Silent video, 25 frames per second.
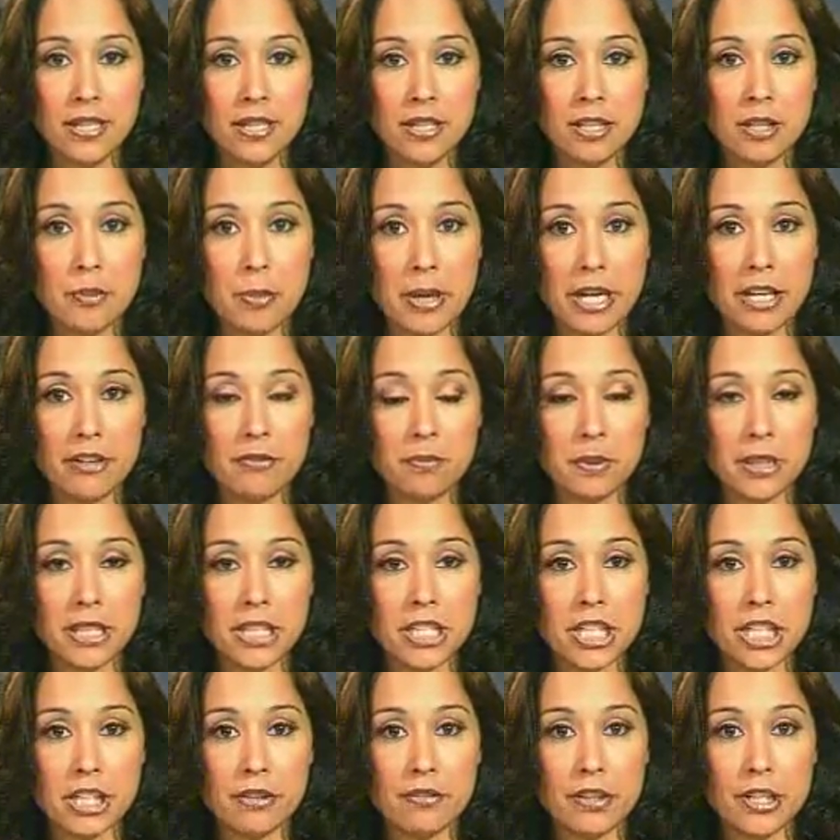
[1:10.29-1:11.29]
The Bay of
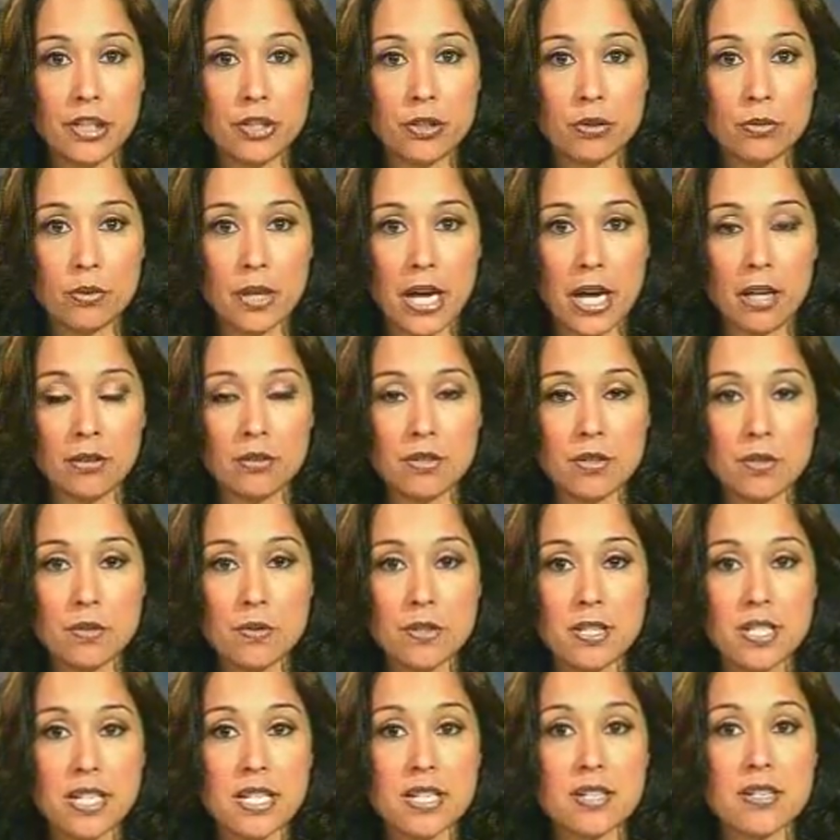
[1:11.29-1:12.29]
Plenty Regional Council
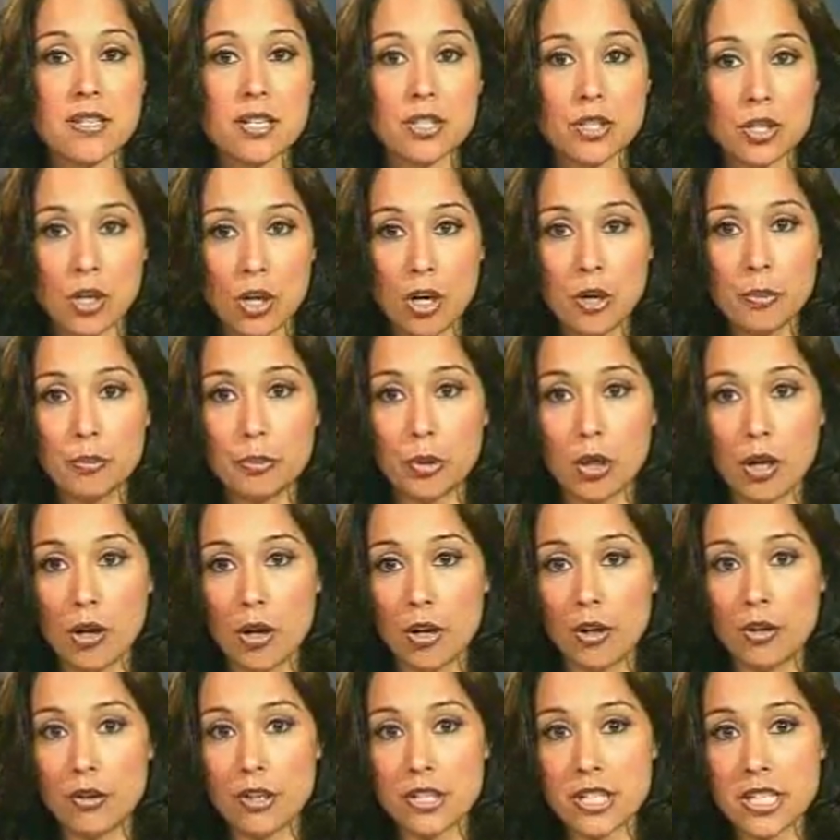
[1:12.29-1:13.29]
says the top
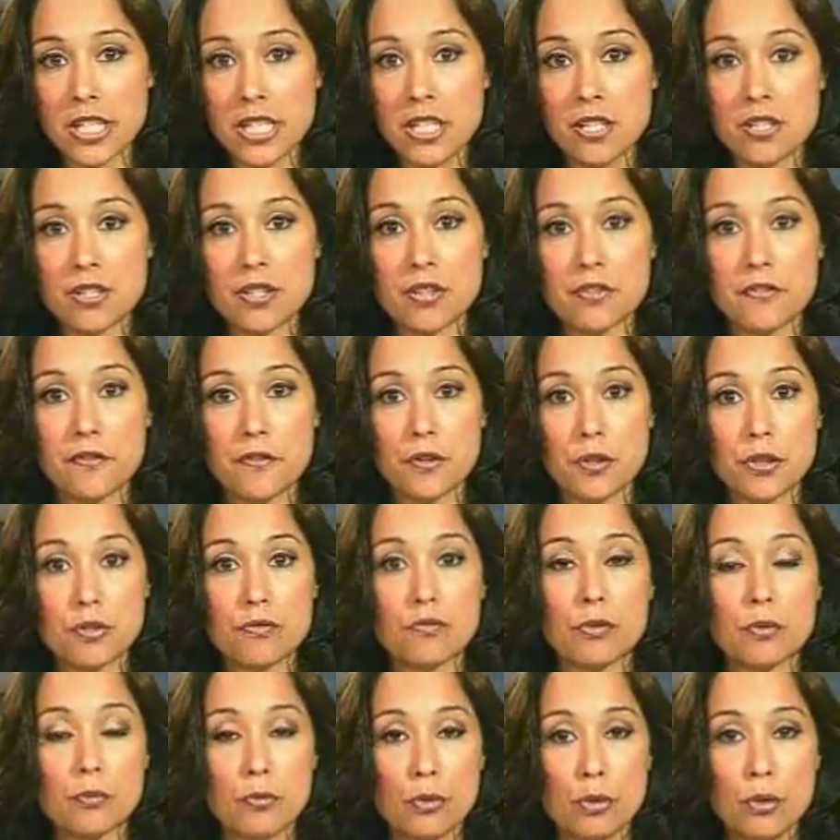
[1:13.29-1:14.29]
priority is to first
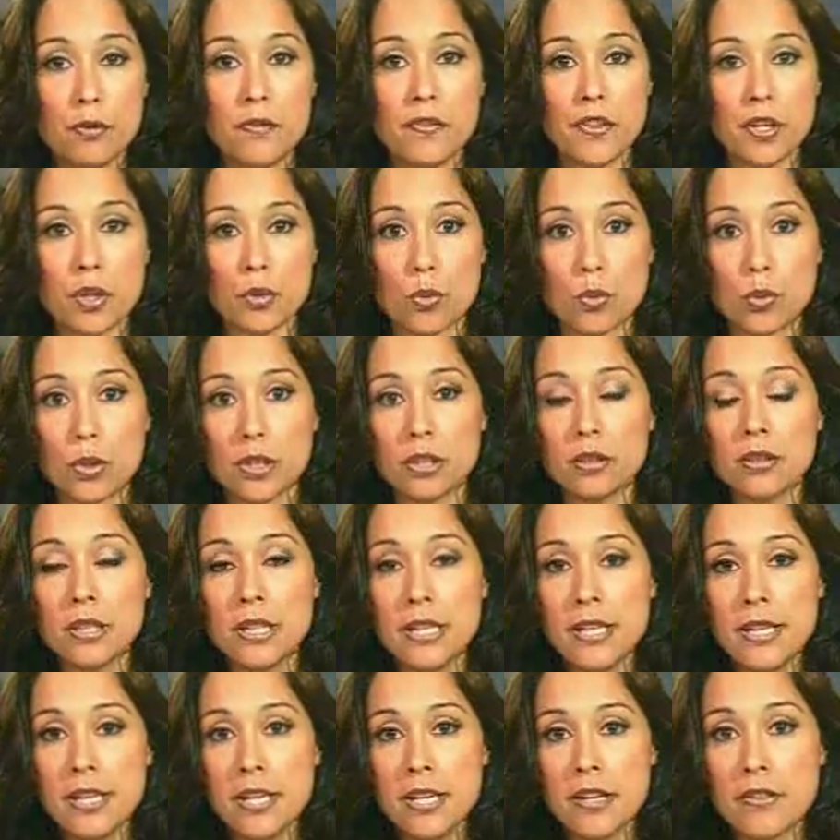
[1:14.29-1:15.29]
remove the oil,
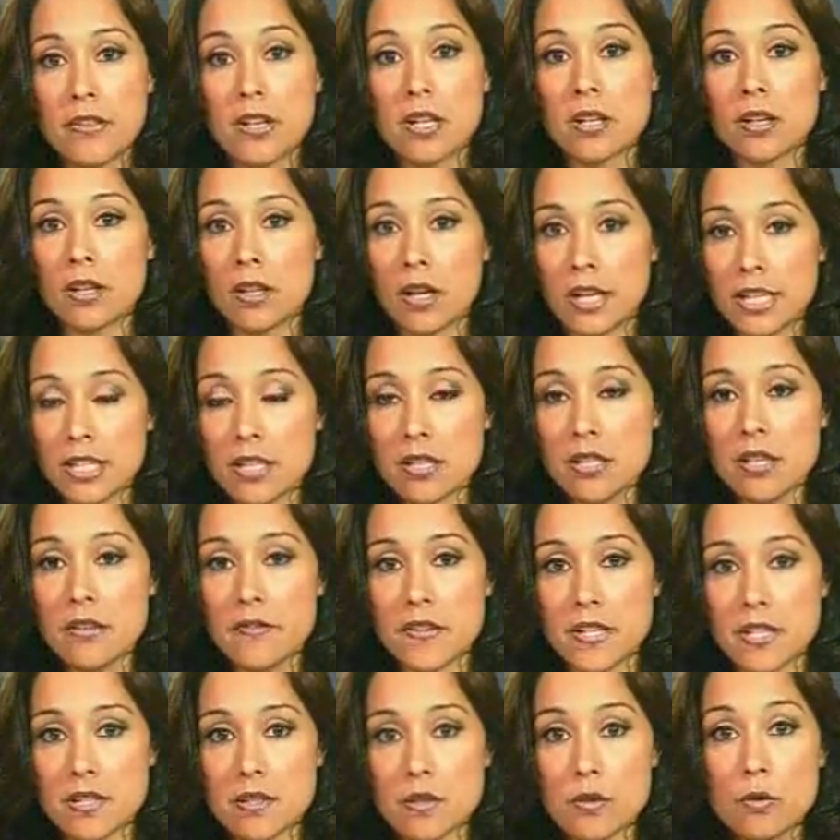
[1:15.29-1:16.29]
then lighten the
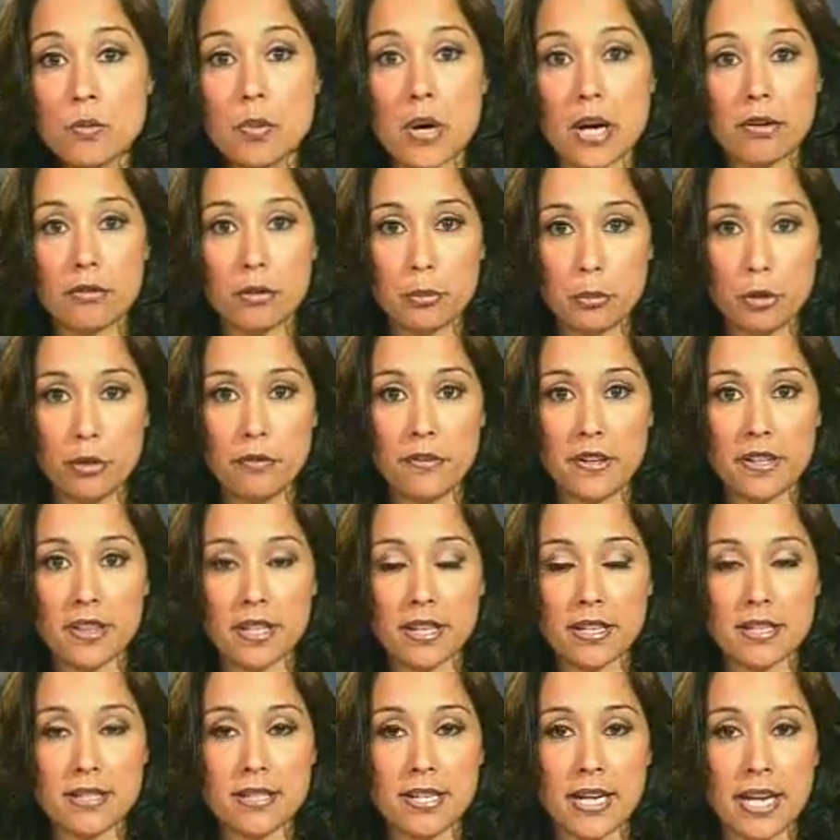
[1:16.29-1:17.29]
vessel by removing the
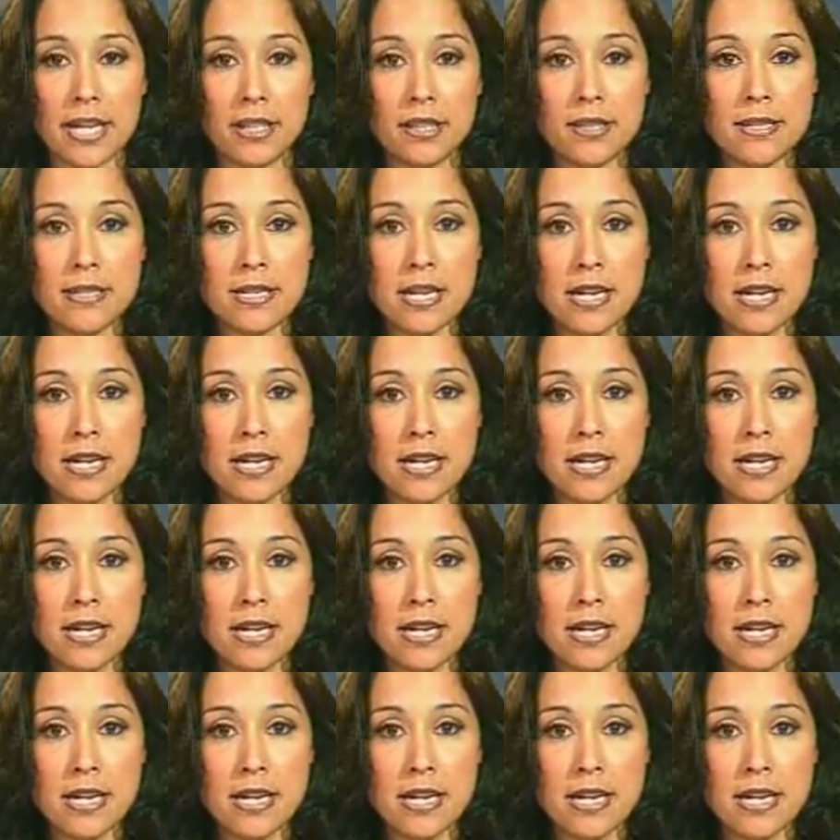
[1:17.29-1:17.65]
containers,